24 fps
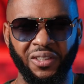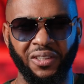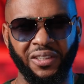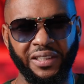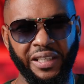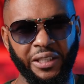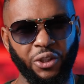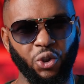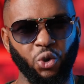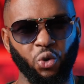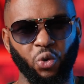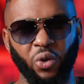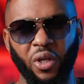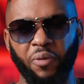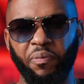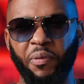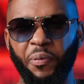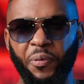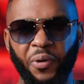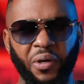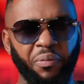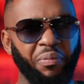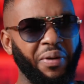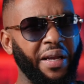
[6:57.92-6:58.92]
set so that
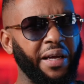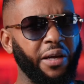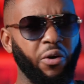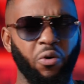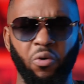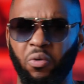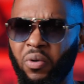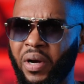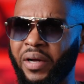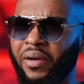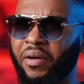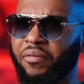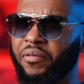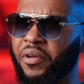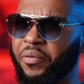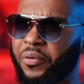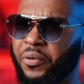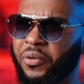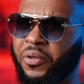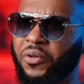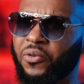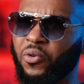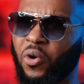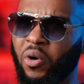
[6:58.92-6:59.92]
people can be like, oh, I've never
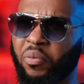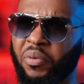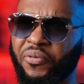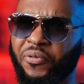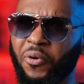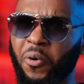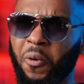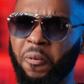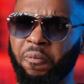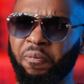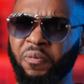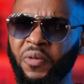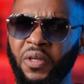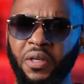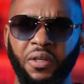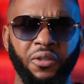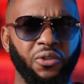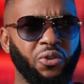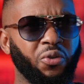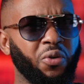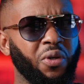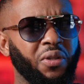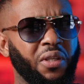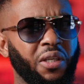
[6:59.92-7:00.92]
heard this song before.
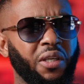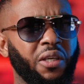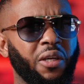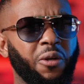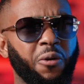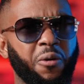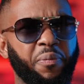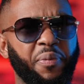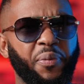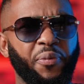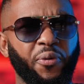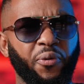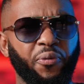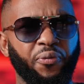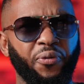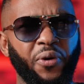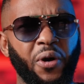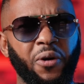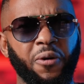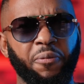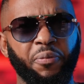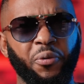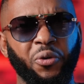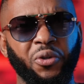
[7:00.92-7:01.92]
So I think a lot of people
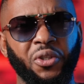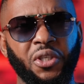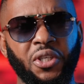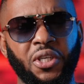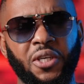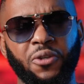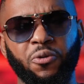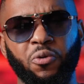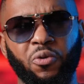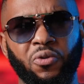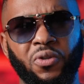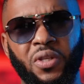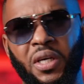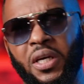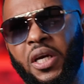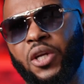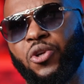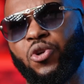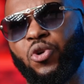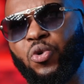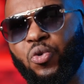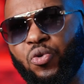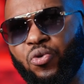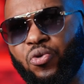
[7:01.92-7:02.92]
frown upon DJs because they
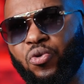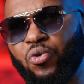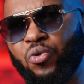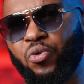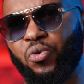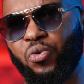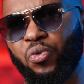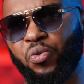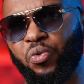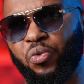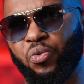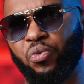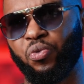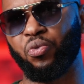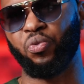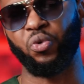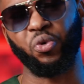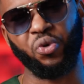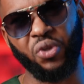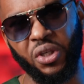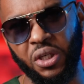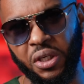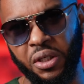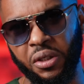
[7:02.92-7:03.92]
get used to
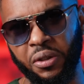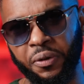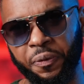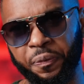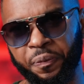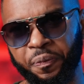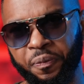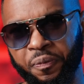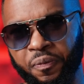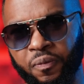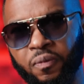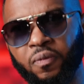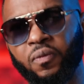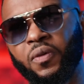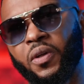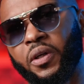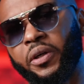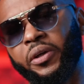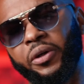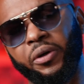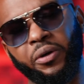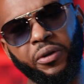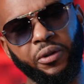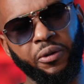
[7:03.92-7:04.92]
routine.
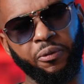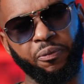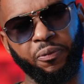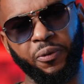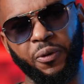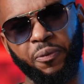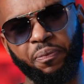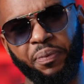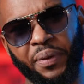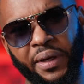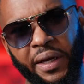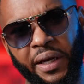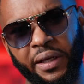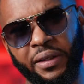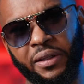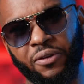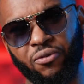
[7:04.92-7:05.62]
You play